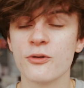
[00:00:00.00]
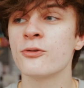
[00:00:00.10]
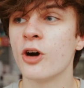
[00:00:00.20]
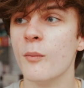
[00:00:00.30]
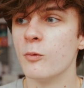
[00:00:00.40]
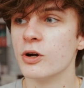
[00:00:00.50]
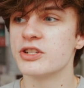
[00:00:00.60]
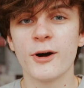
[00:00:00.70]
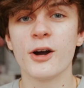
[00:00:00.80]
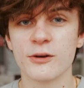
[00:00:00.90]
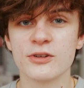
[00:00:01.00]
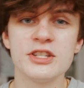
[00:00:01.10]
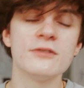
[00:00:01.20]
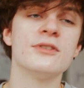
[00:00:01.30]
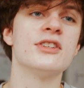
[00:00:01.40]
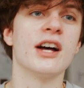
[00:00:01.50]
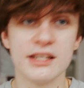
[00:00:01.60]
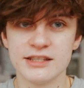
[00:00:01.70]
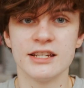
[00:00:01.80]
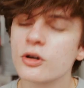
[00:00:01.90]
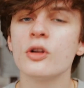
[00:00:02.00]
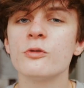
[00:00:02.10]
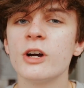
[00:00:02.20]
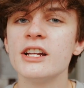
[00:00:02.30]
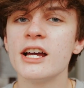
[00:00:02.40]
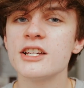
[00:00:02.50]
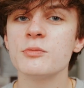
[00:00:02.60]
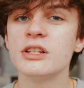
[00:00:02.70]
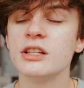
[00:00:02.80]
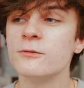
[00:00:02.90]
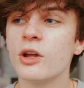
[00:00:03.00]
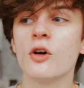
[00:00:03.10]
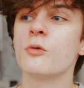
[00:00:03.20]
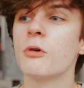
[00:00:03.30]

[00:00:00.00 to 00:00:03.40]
from, was part of a series that I did called the RADHAGGIS Weekly Vlog,